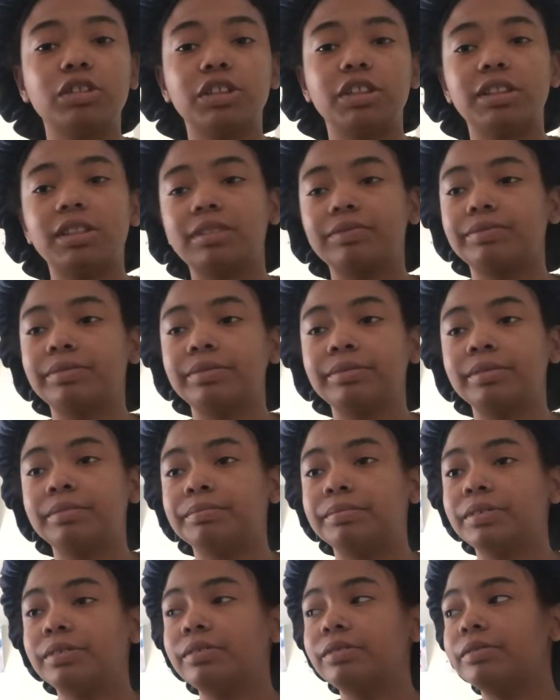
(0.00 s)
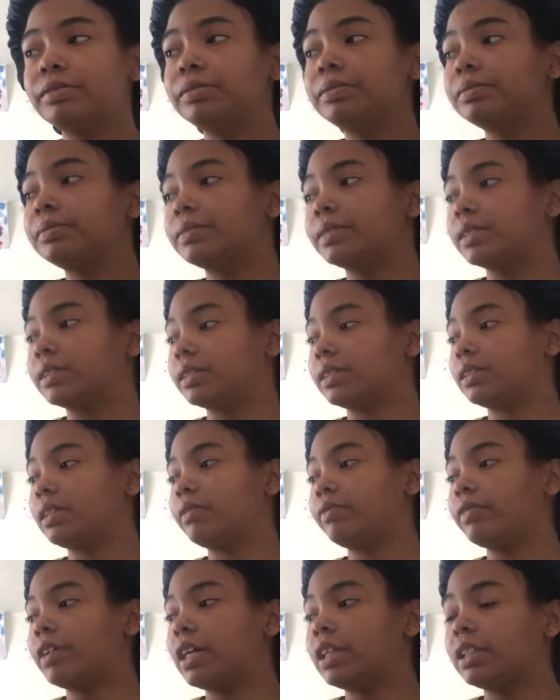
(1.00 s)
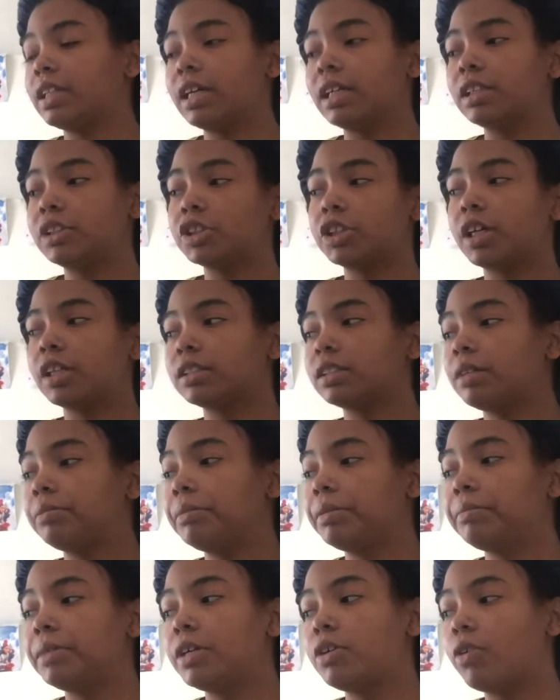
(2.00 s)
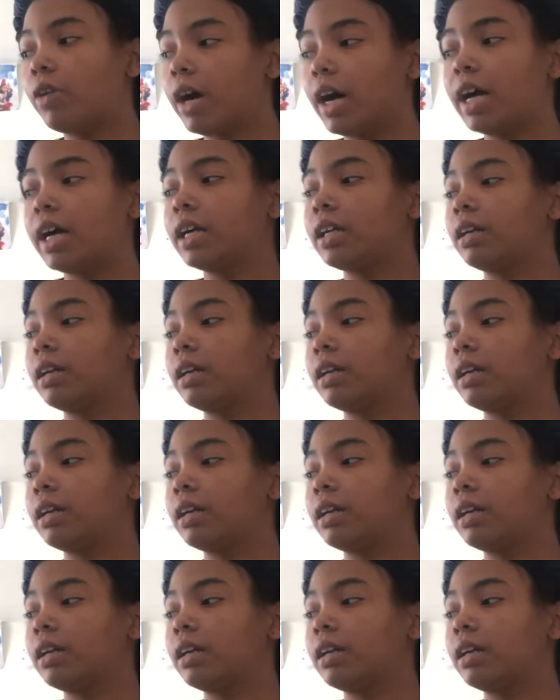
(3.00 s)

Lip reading: just for him to move and stuff like that. He trying to tell me to be quiet.